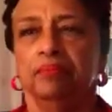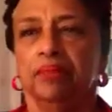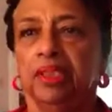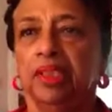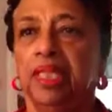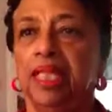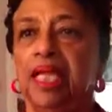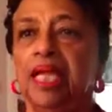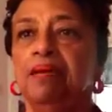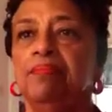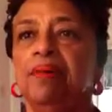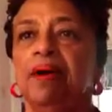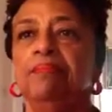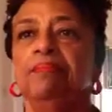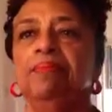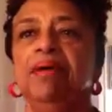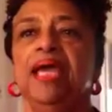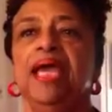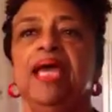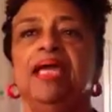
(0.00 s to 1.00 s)
lay in my
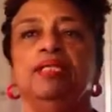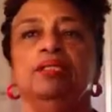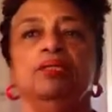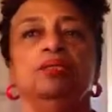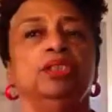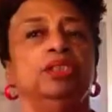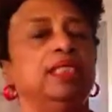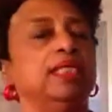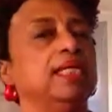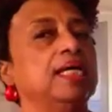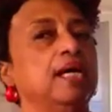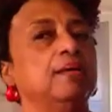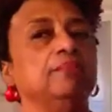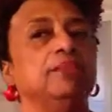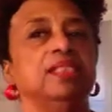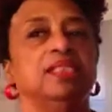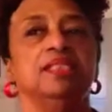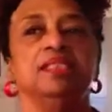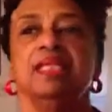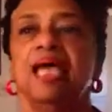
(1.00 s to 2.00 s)
bed. Usually I'm
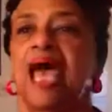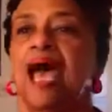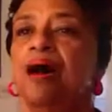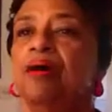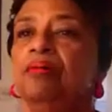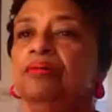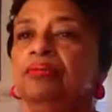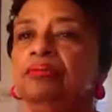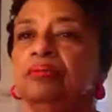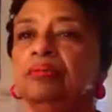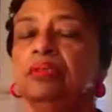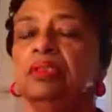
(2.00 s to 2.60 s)
just out,